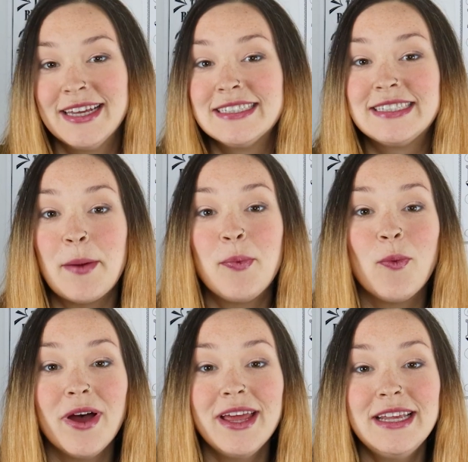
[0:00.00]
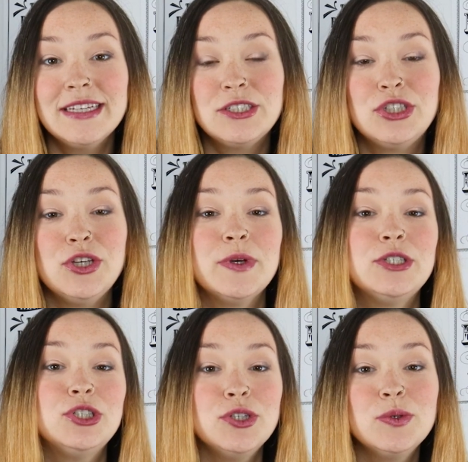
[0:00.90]
Step 1 is to
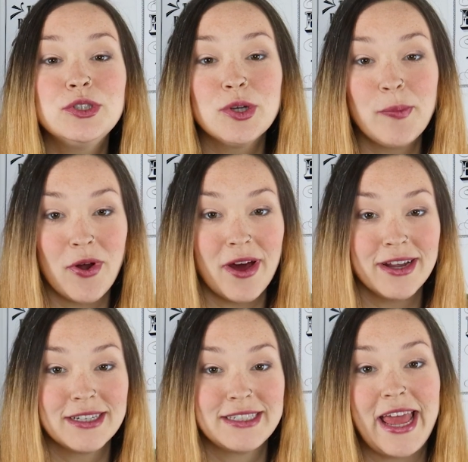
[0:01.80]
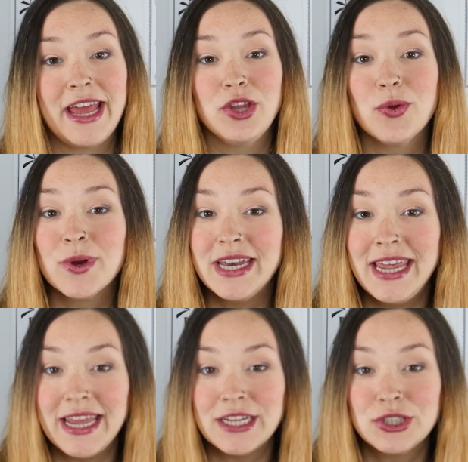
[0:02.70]
choose your products and your
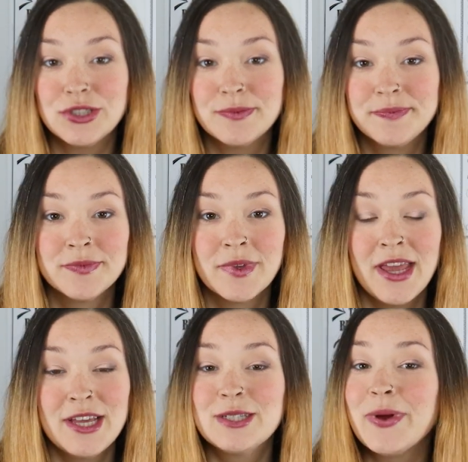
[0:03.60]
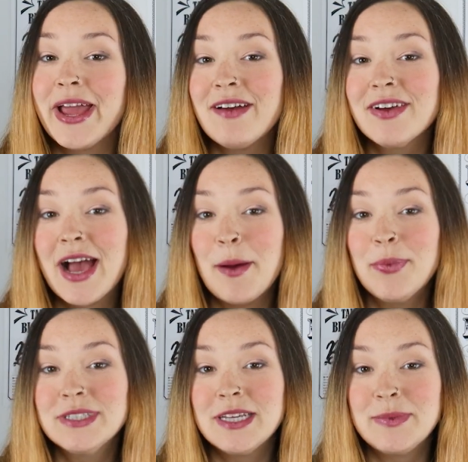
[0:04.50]
niche. So I have a
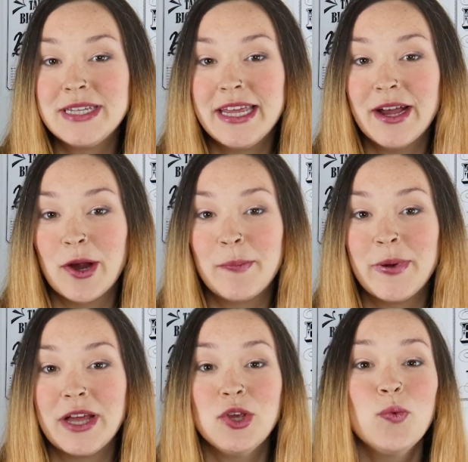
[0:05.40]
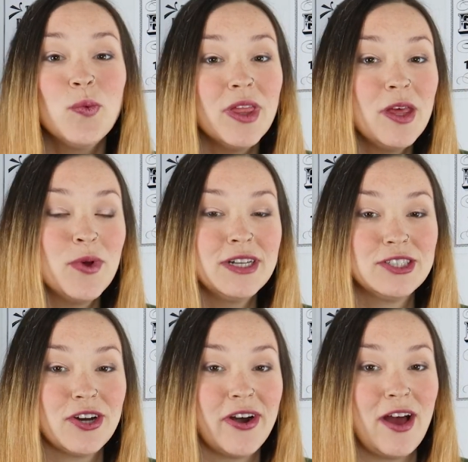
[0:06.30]
couple tips here, but you really want to start